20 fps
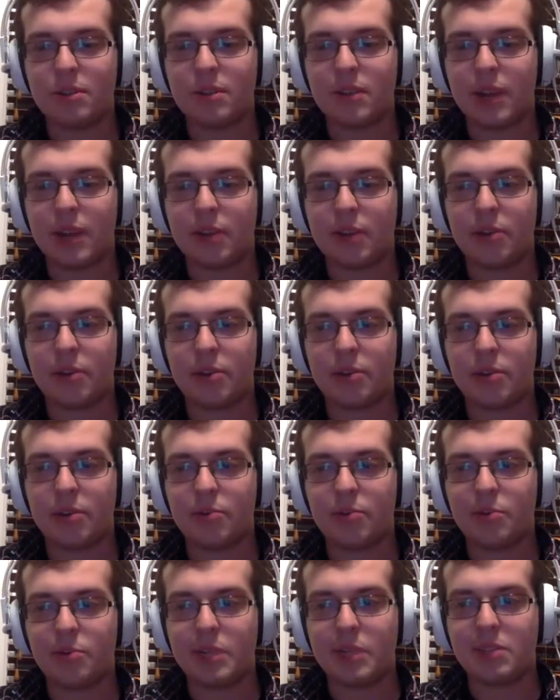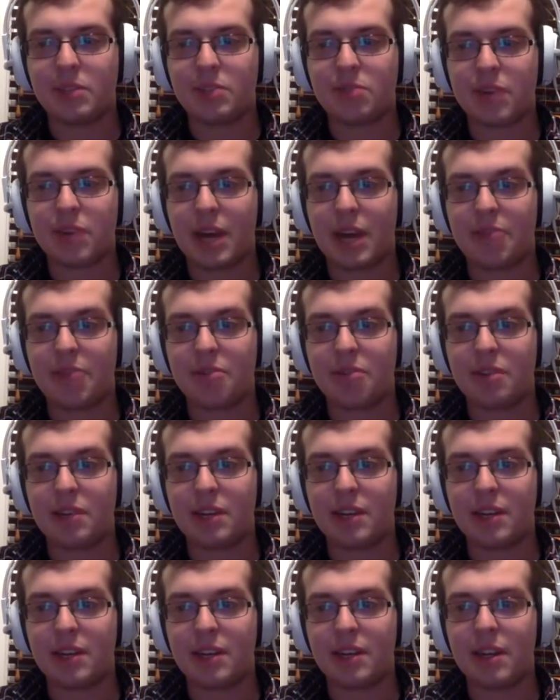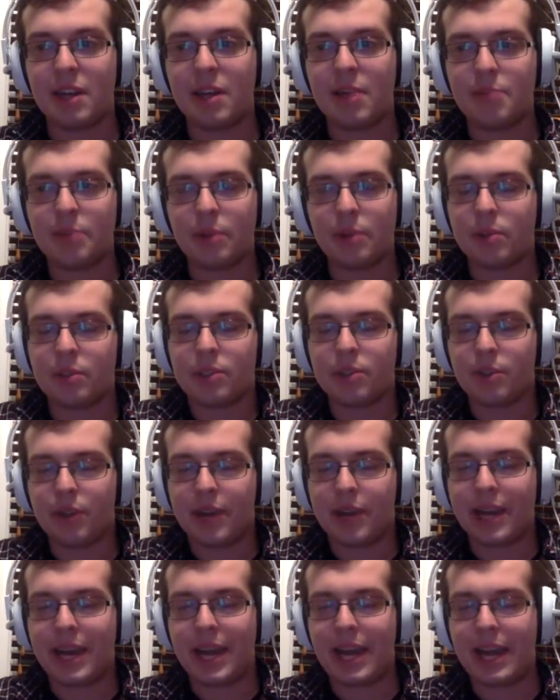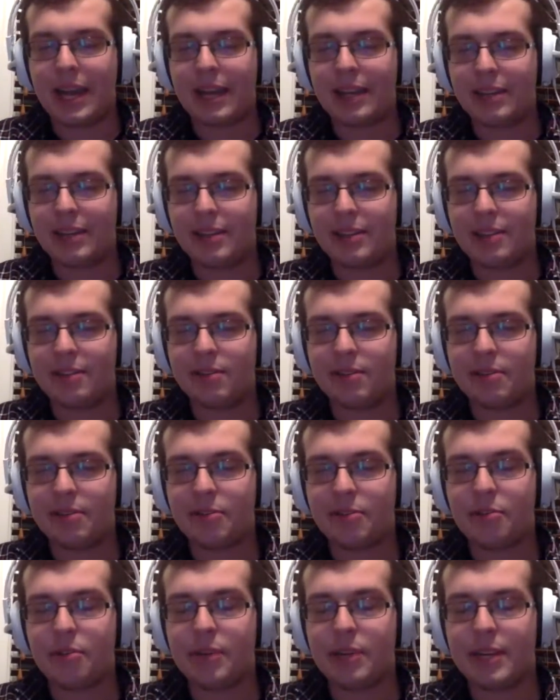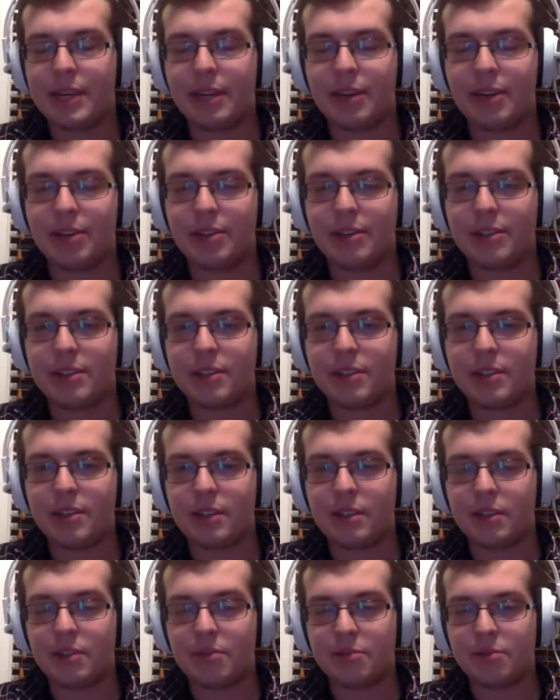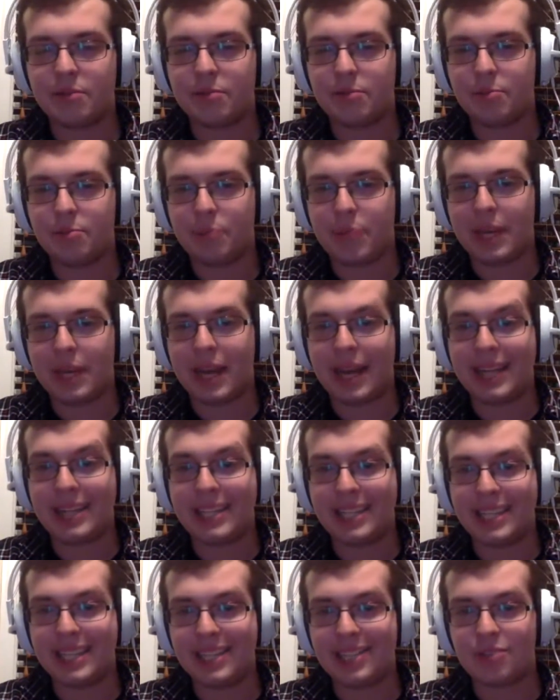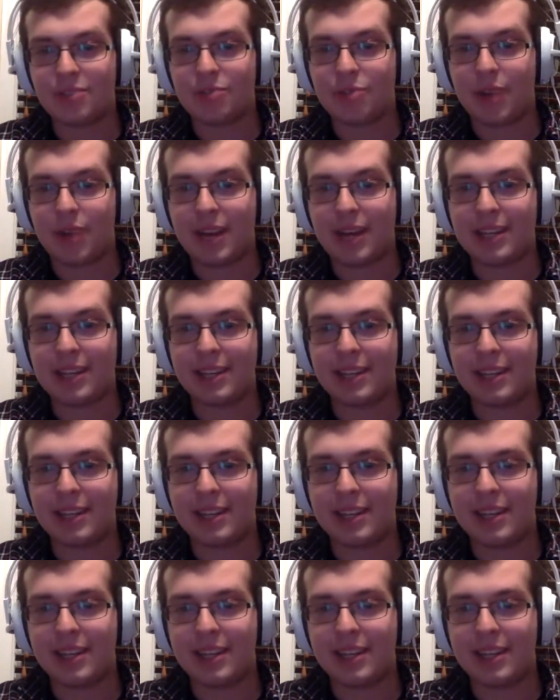wrote new bits for every, but also I had 3 years of bit ideas written.